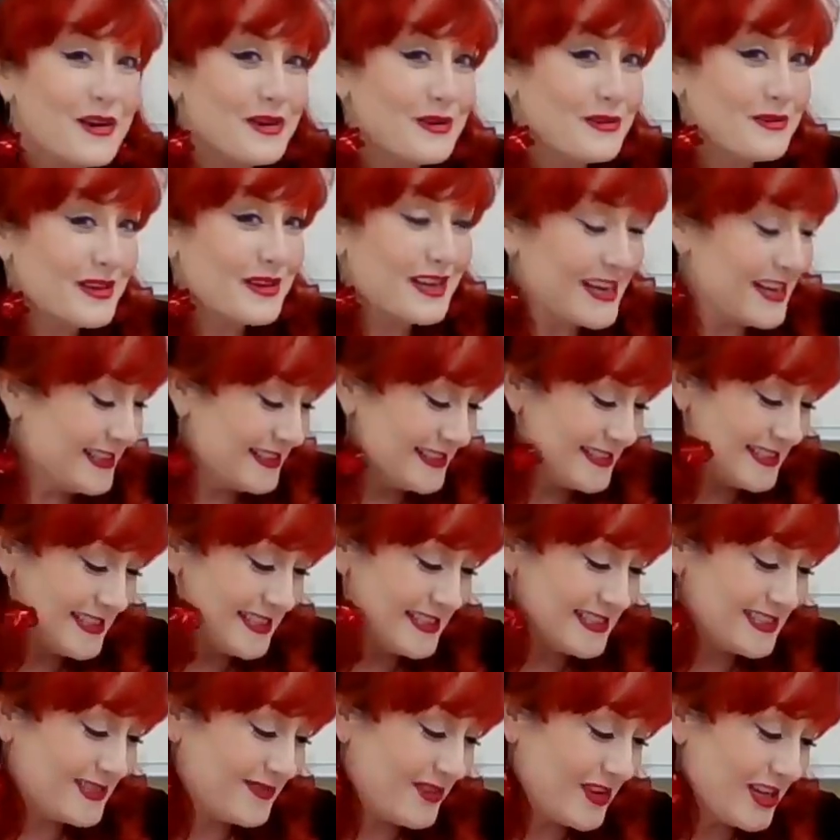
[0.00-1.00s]
who eats
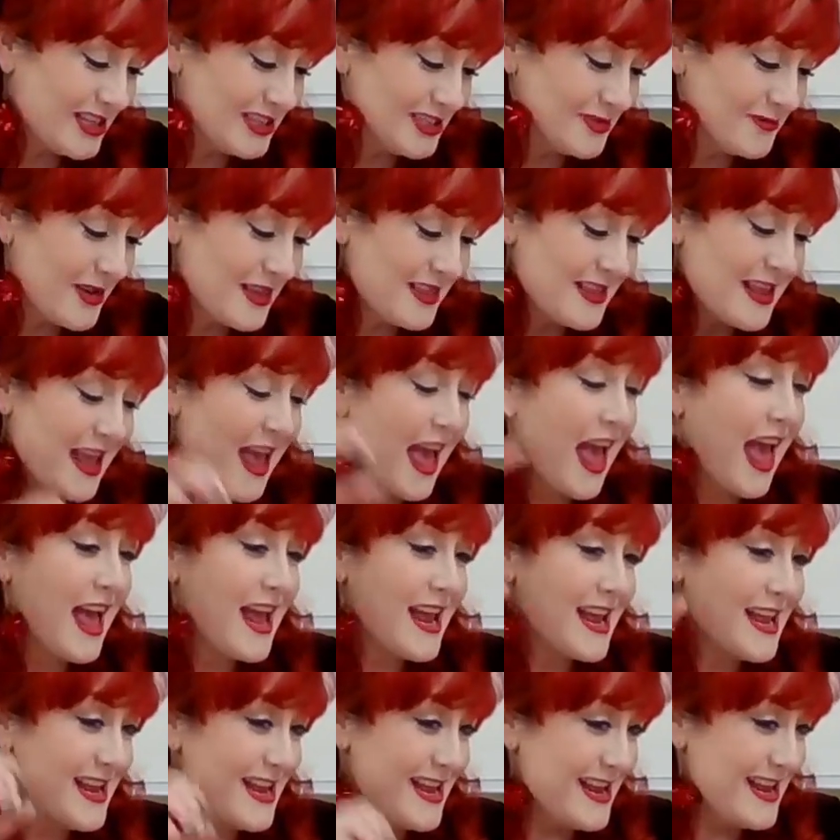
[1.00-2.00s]
his fish with
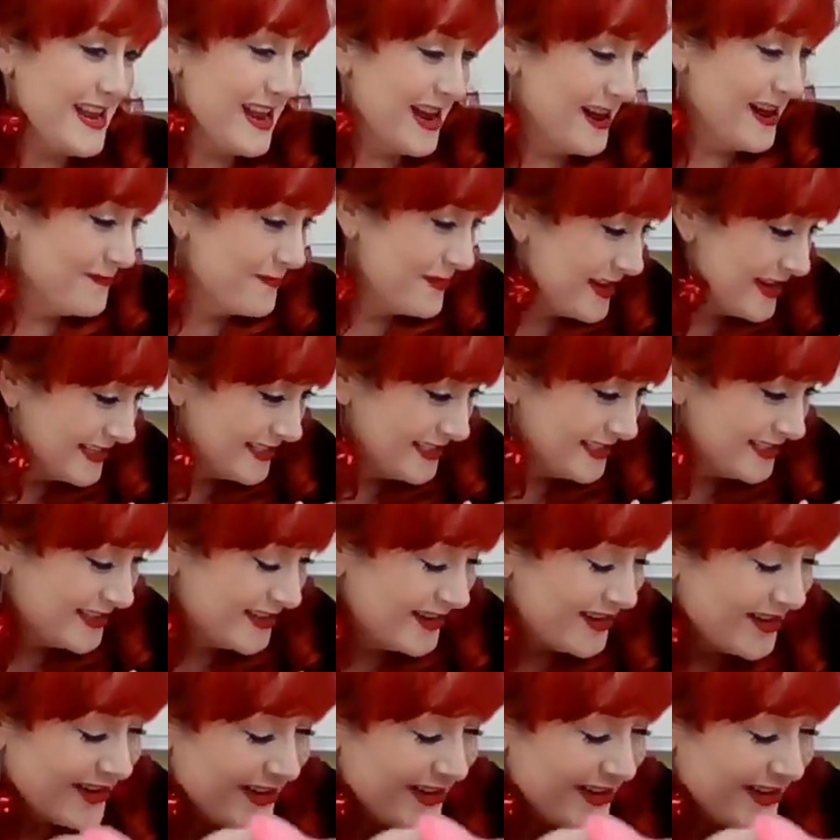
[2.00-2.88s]
yummy